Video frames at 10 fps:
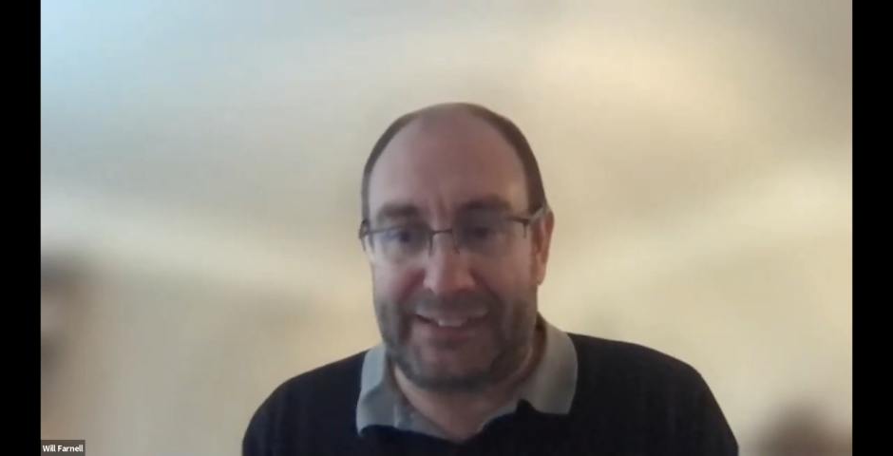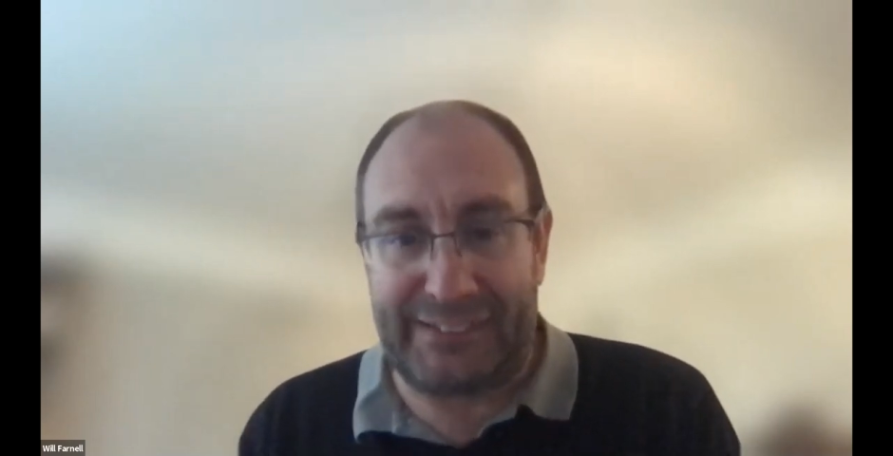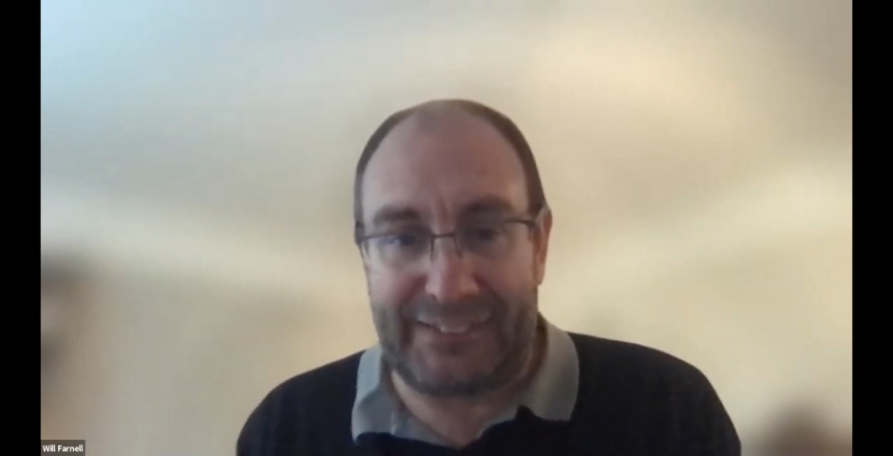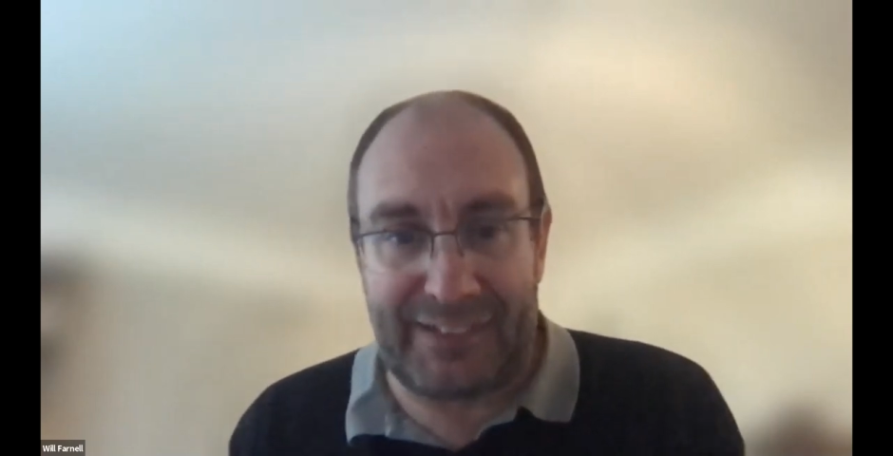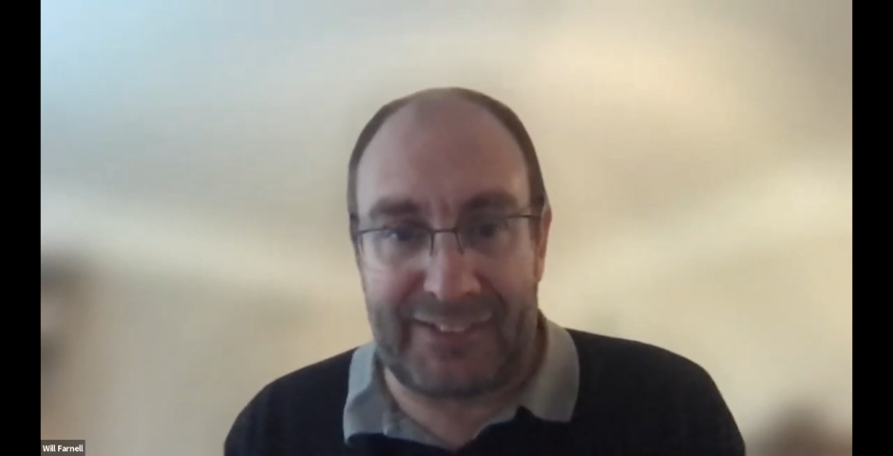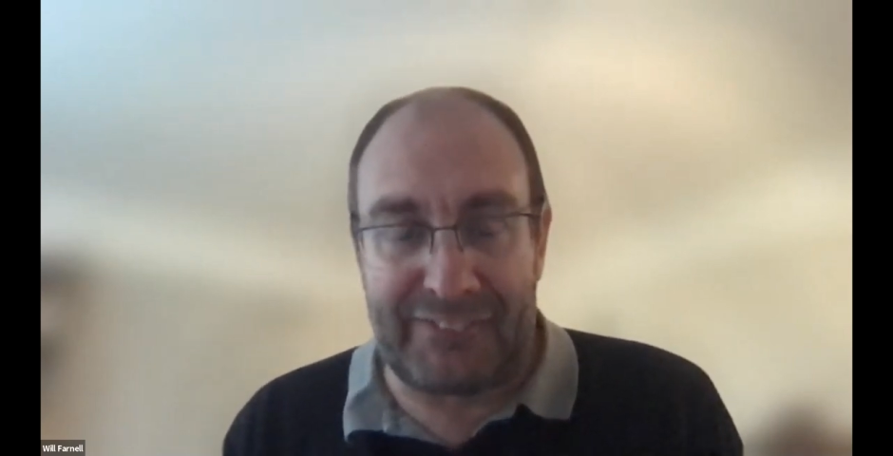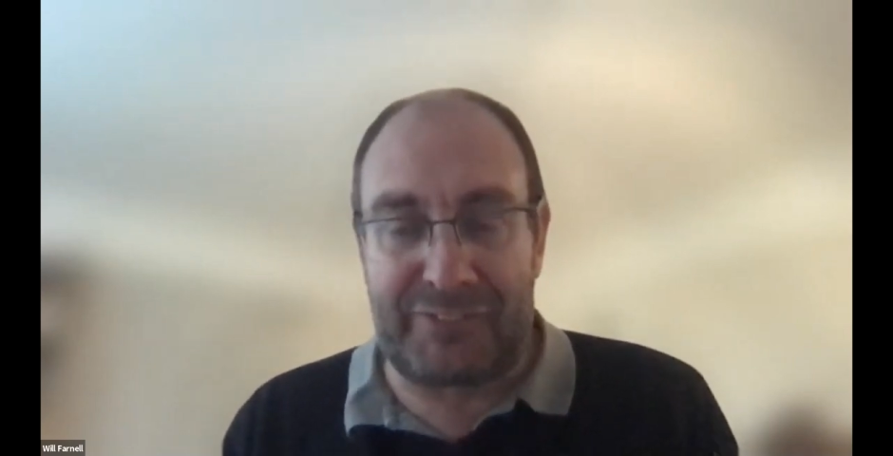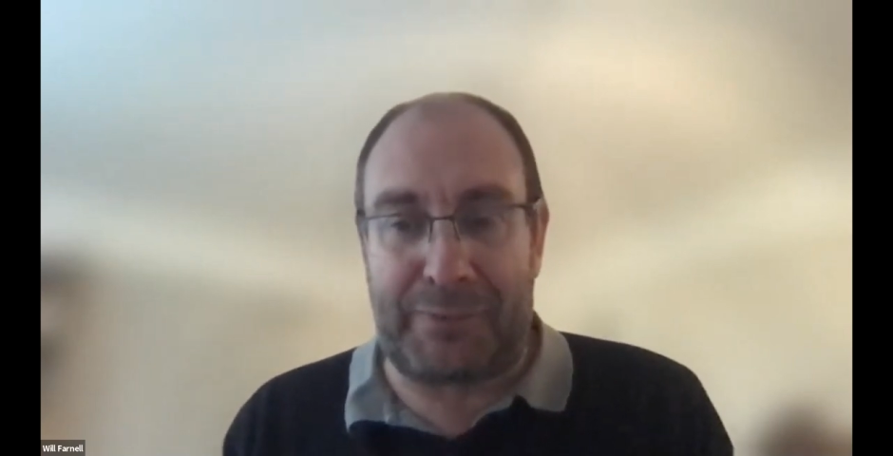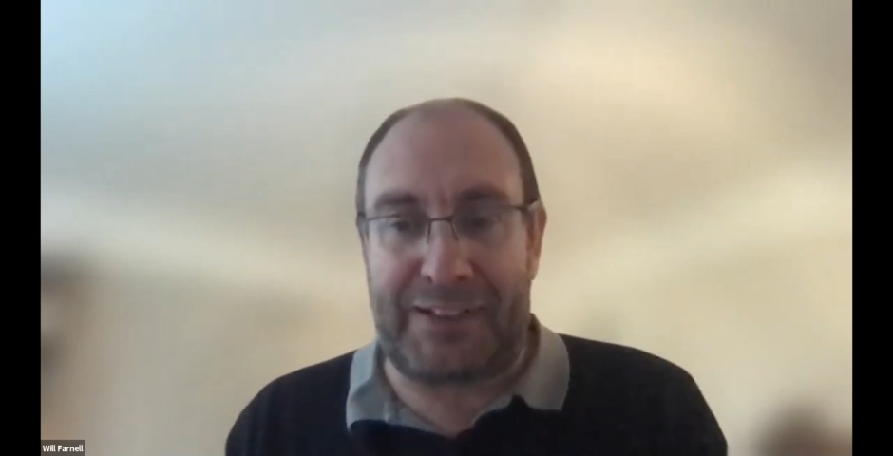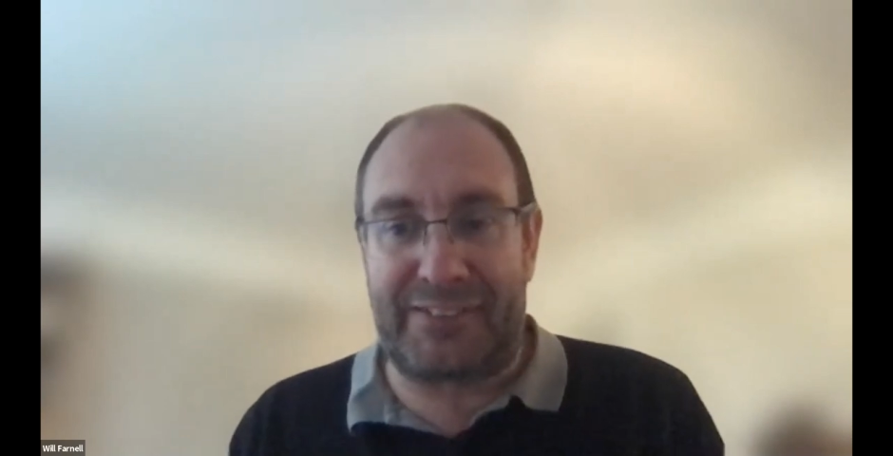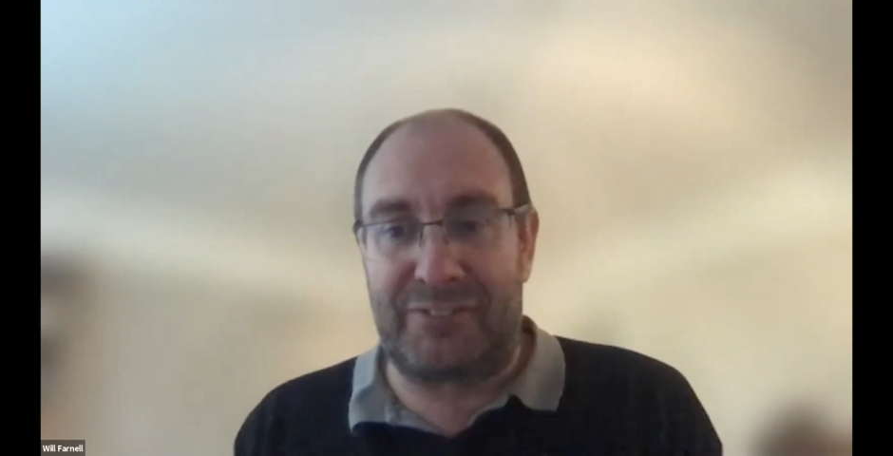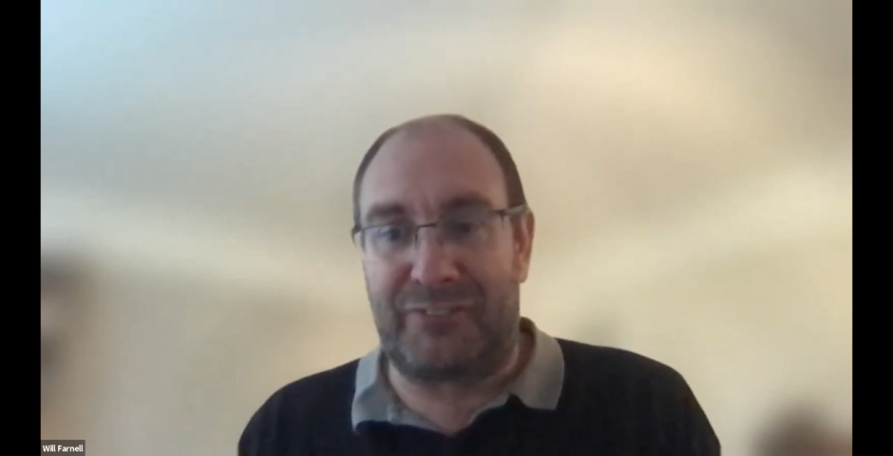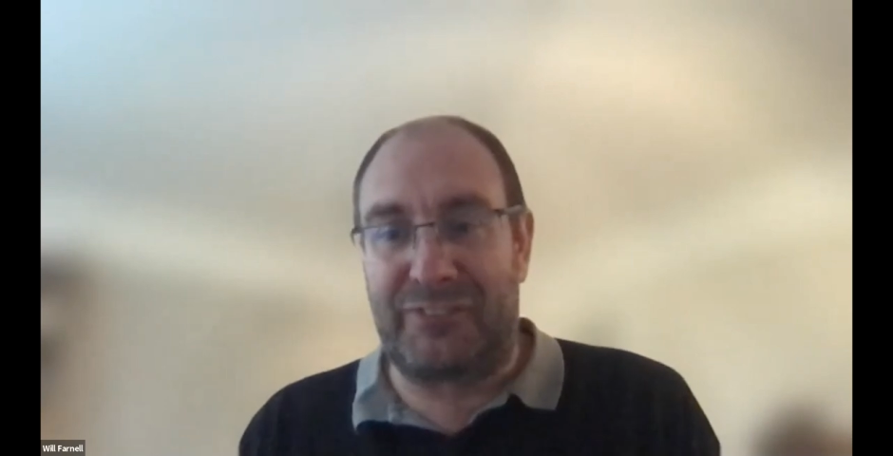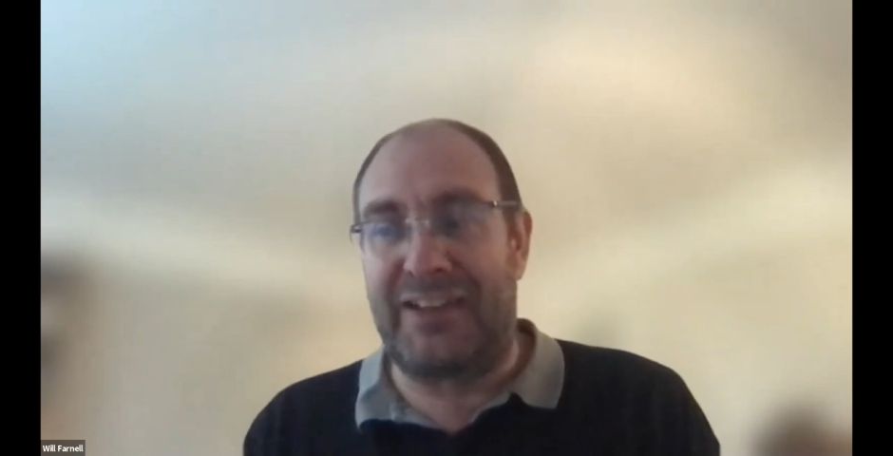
in our respective